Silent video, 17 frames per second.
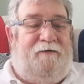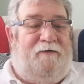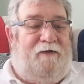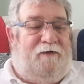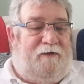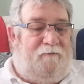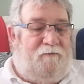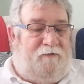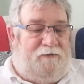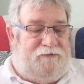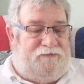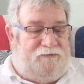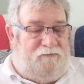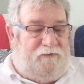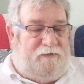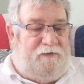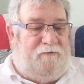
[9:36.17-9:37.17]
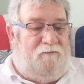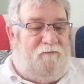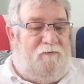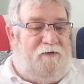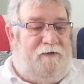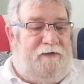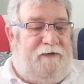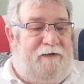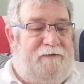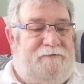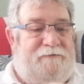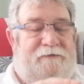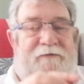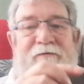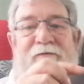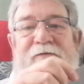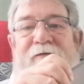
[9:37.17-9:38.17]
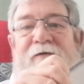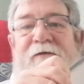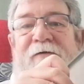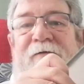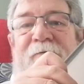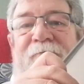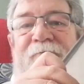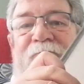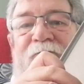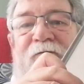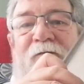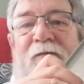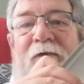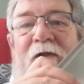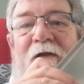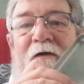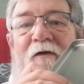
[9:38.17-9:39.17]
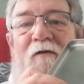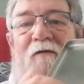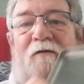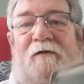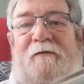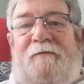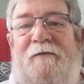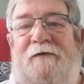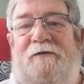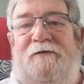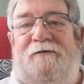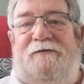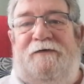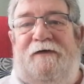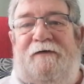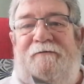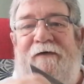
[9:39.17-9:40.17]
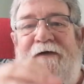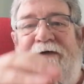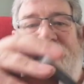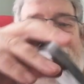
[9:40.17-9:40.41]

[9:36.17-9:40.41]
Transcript: Like, I'm going to show you what it is. Oh, let me just see if I can